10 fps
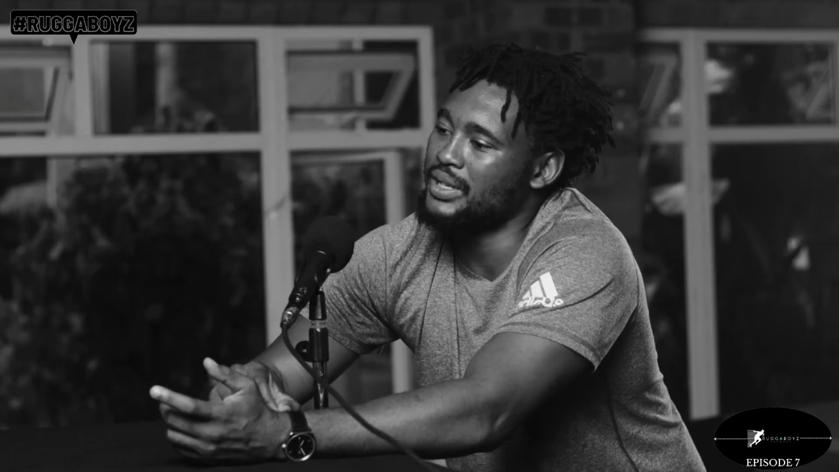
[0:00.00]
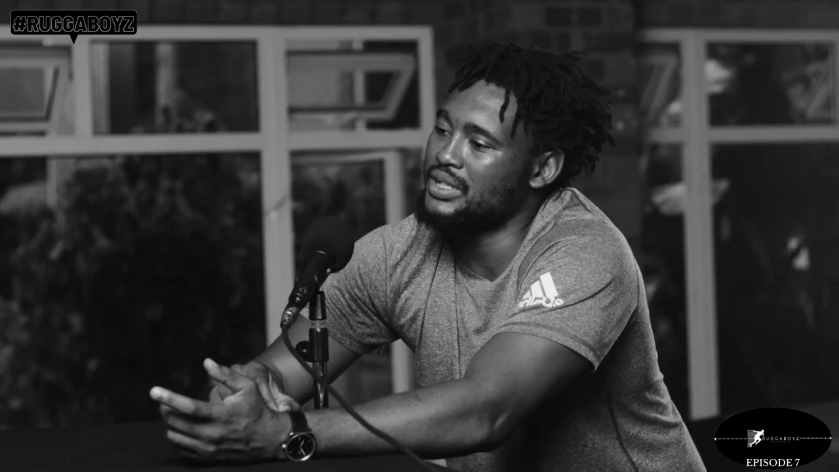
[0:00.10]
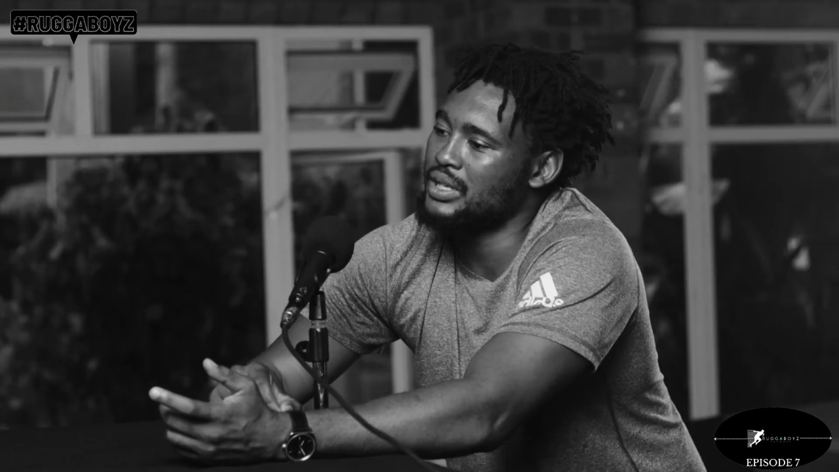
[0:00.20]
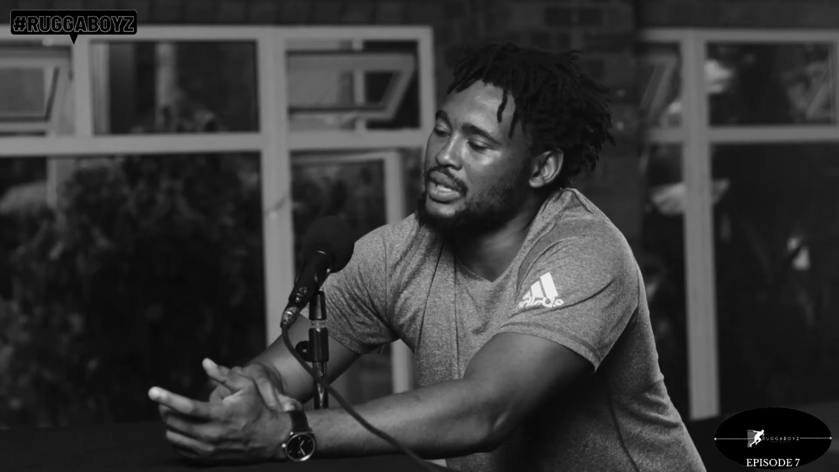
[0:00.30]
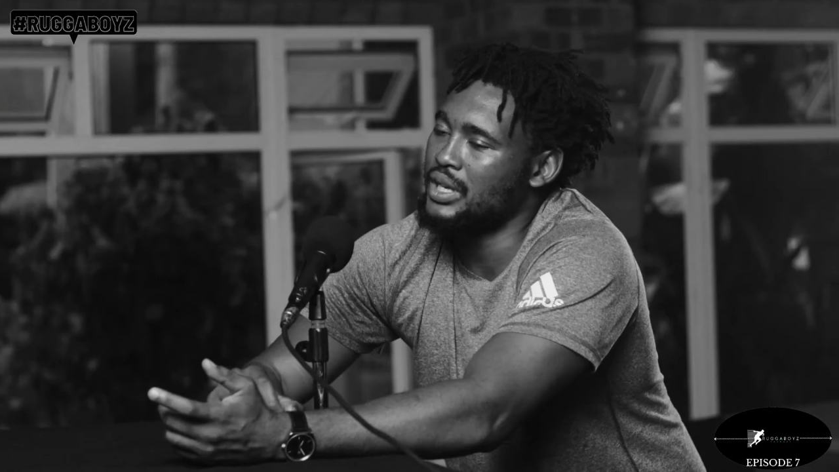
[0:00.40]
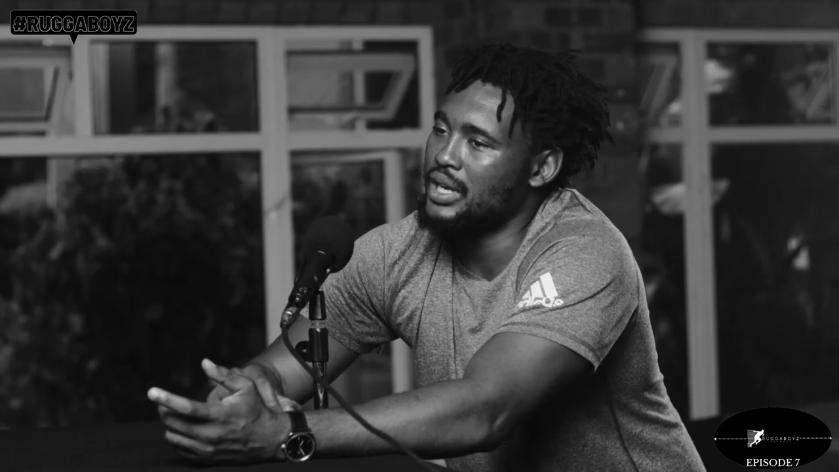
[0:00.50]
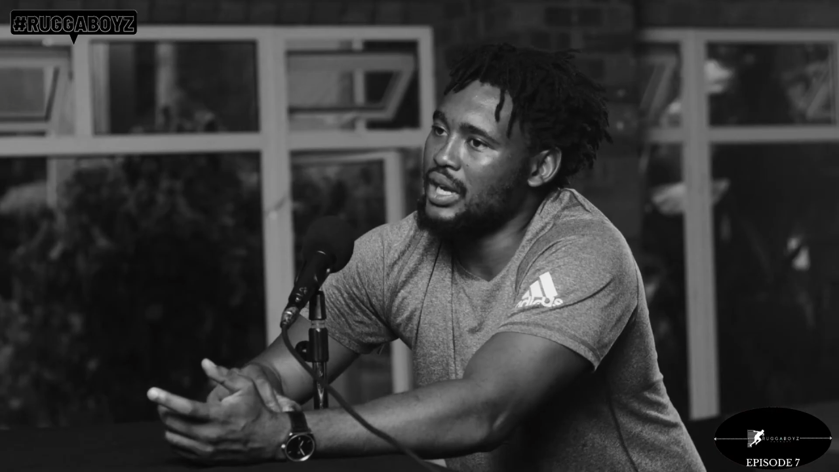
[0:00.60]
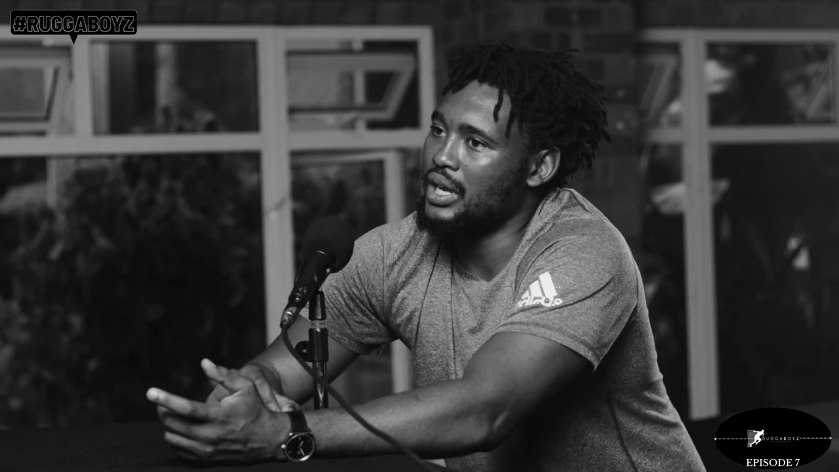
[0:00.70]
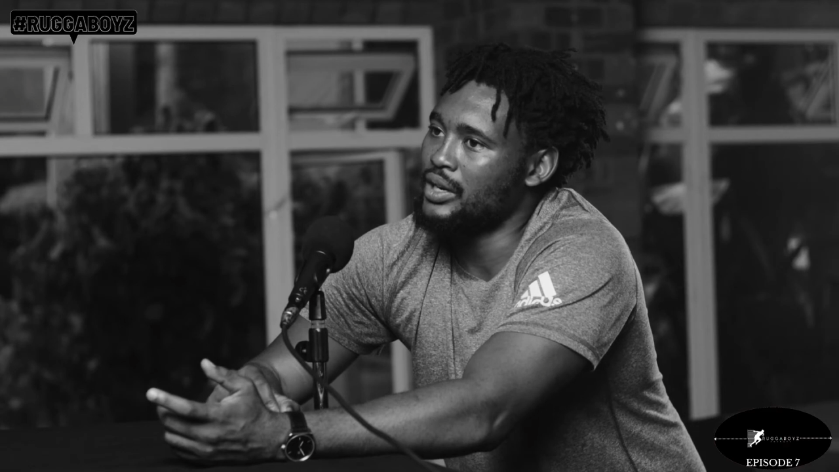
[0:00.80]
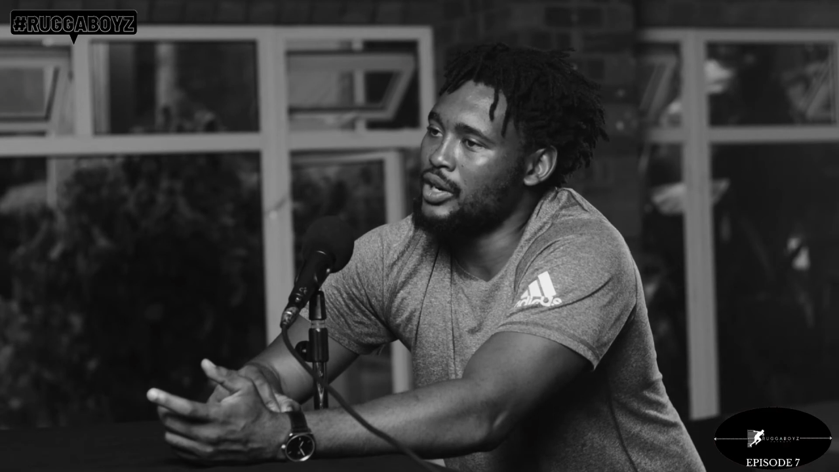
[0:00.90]
but
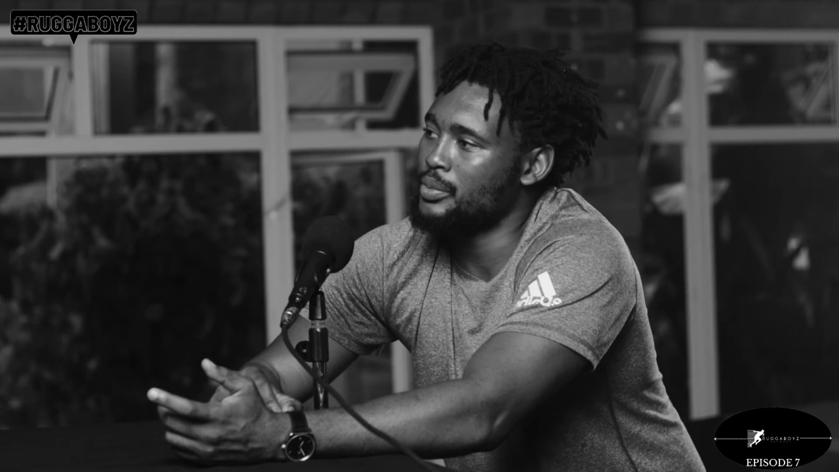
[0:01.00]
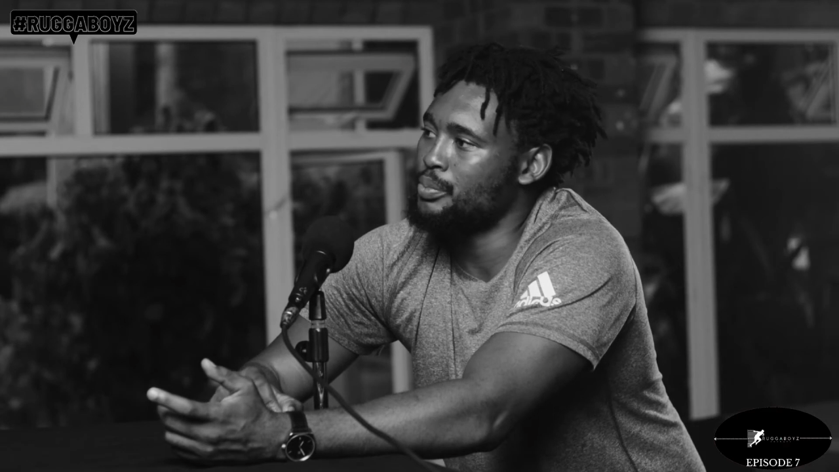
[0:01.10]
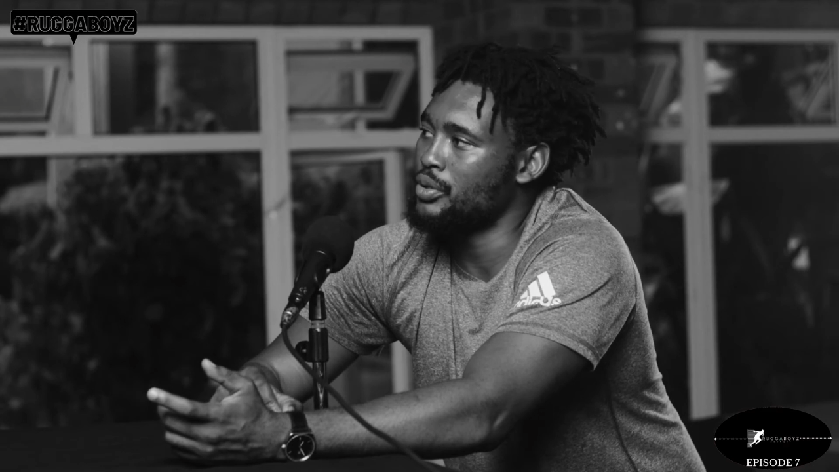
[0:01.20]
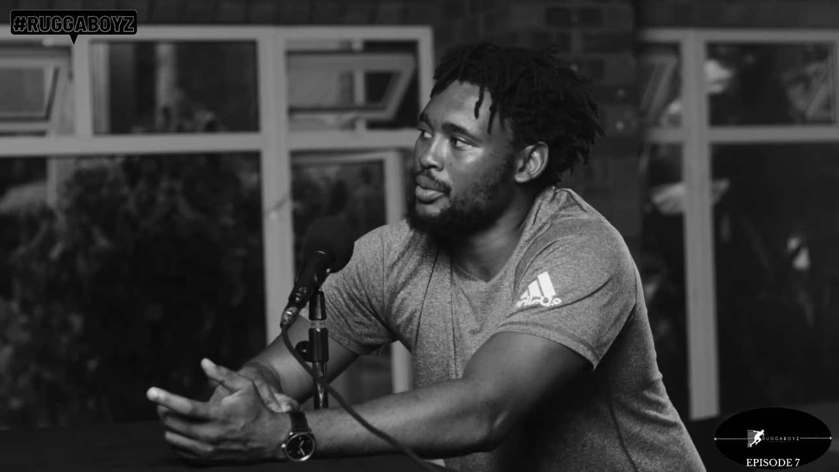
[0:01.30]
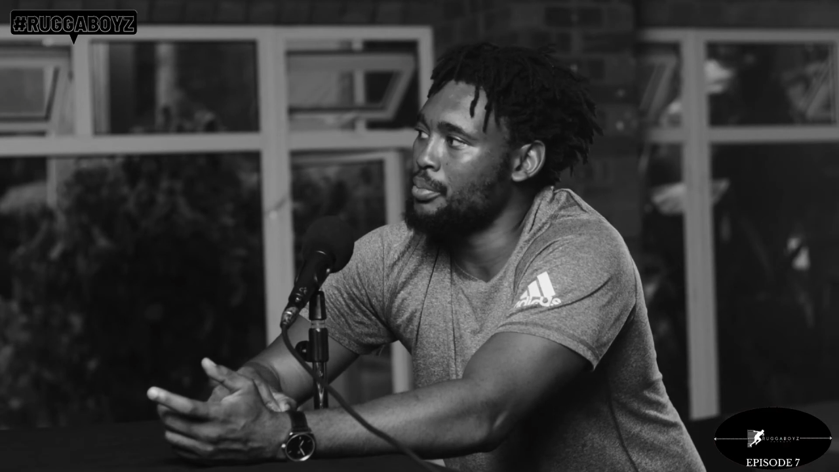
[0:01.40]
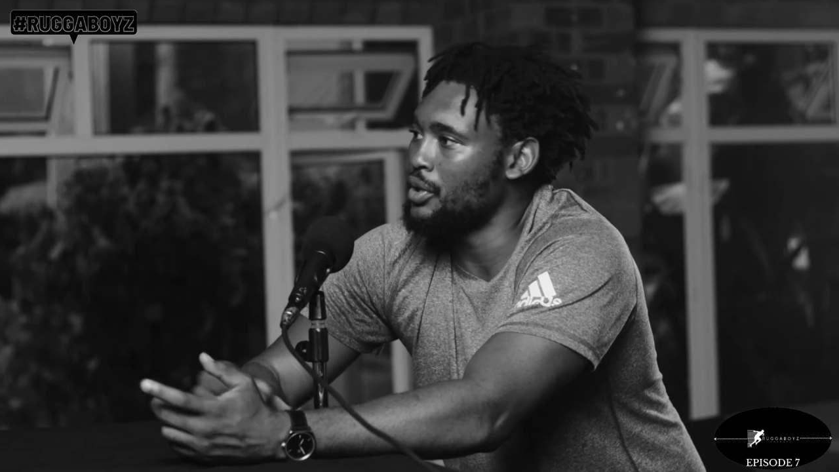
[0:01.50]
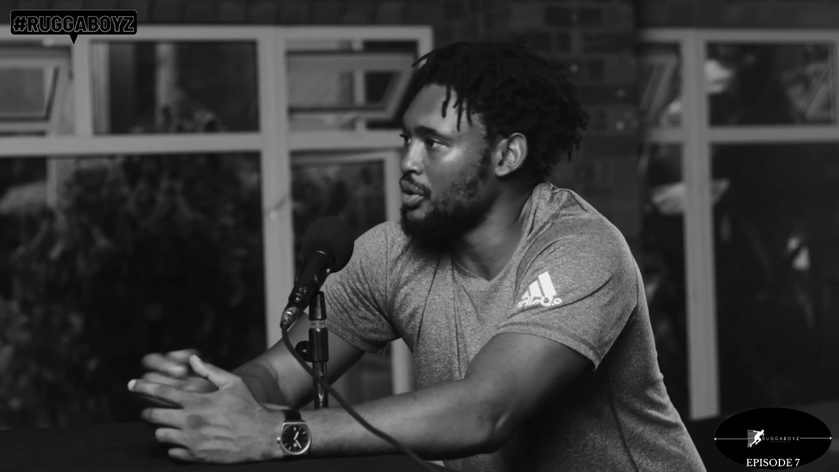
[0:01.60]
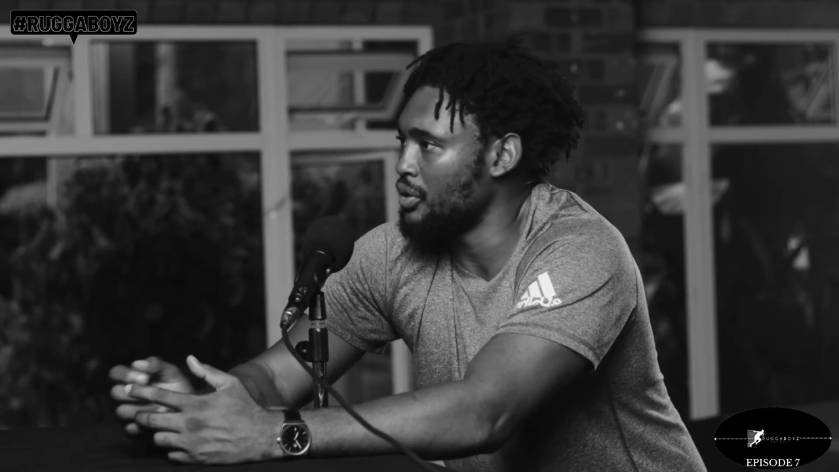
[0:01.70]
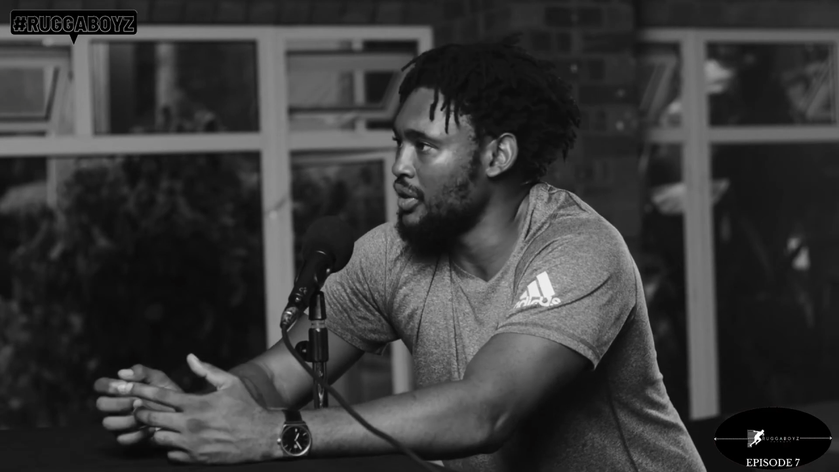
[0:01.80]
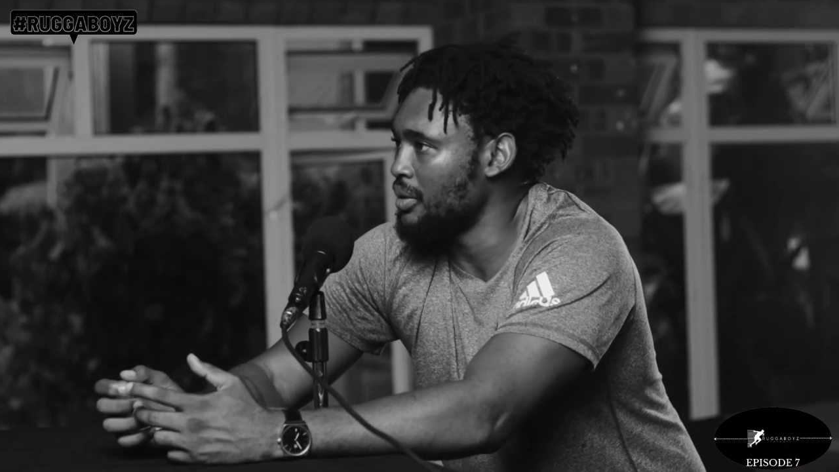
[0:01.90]
I can't put a
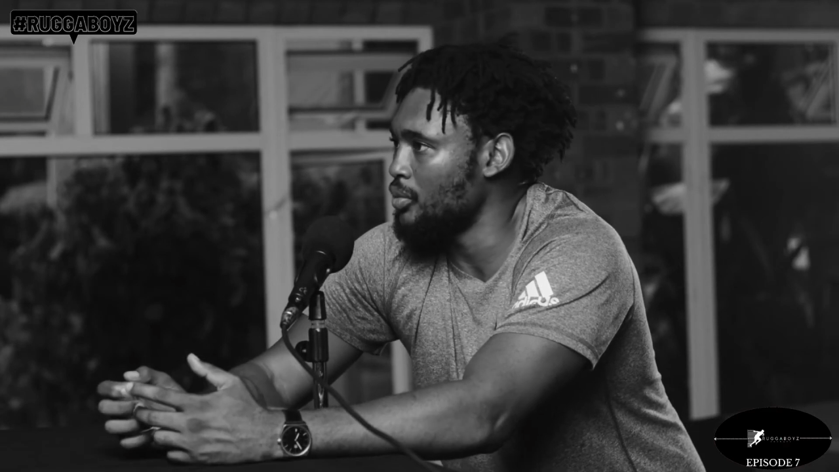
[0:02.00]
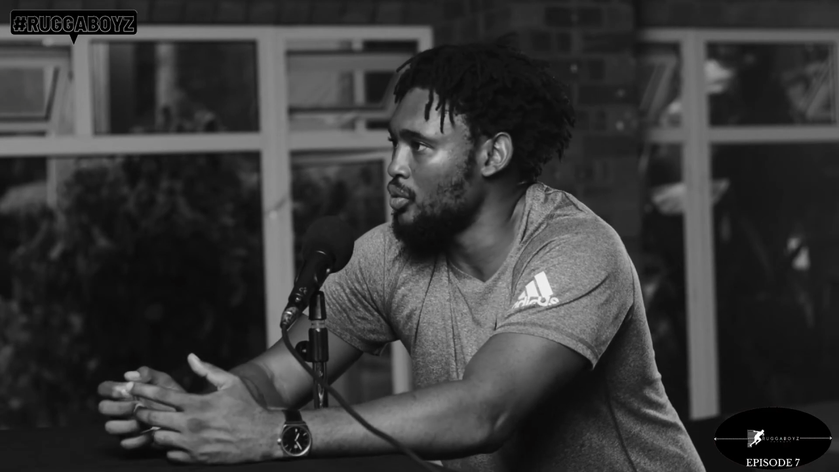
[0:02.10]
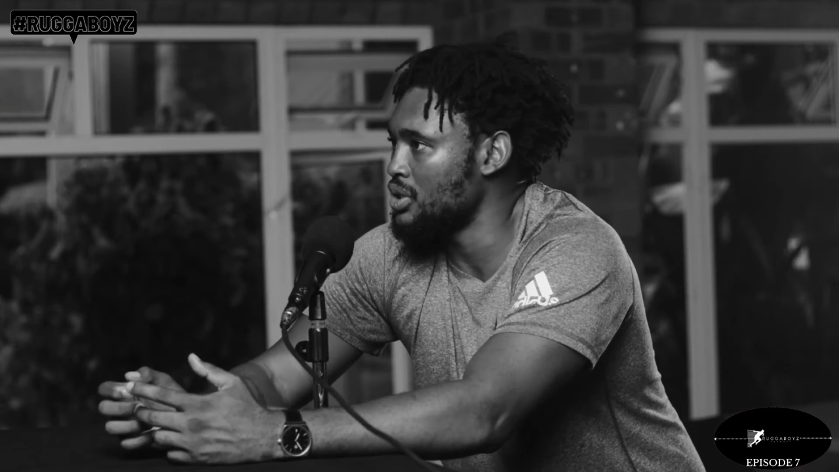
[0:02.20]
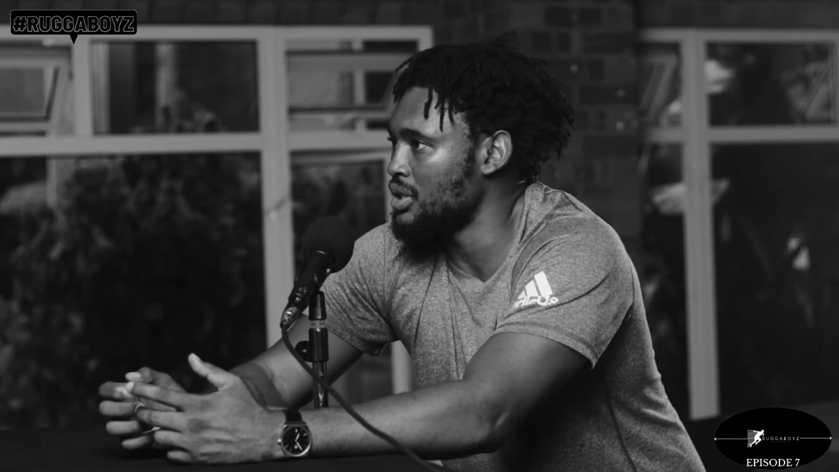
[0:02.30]
burden on them.